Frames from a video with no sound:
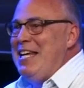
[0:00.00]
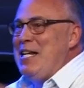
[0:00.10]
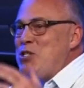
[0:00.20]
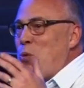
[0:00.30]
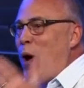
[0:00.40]
and
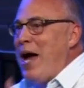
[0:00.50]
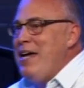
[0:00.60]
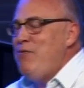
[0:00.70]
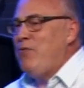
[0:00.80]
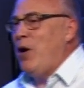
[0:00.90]
his
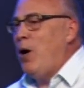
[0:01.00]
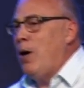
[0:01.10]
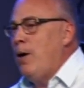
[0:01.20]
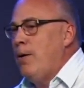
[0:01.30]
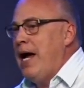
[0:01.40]
wife
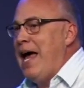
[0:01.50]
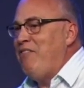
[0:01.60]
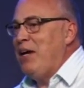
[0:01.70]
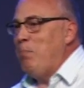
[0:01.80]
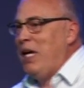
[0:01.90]
are
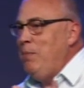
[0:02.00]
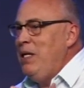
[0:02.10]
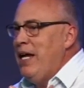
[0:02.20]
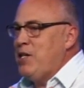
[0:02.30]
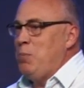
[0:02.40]
having a baby
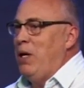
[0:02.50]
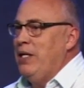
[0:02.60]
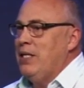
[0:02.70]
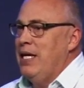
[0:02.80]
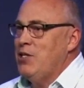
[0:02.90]
next
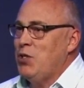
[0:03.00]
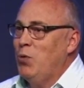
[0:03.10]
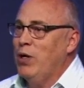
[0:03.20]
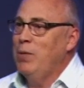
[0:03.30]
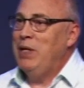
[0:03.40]
month, and so
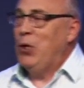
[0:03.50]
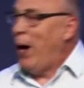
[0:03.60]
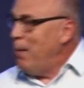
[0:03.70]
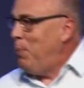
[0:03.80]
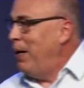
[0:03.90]
we're going to be
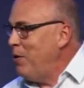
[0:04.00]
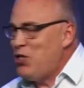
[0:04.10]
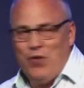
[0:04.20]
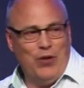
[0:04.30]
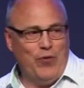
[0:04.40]
grandparents
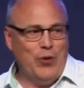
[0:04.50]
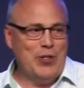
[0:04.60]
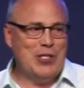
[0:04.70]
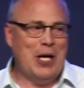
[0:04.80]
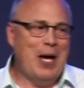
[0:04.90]
for the
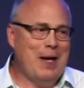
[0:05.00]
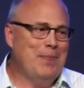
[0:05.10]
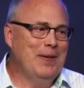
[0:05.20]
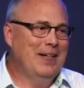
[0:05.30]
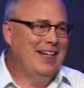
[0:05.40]
first time.
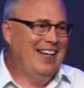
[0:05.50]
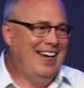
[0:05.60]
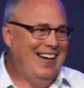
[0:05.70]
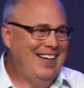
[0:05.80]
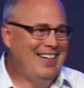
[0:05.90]

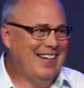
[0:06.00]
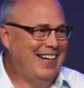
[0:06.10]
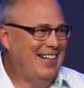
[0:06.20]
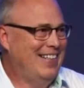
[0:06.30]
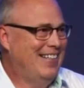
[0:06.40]
And uh,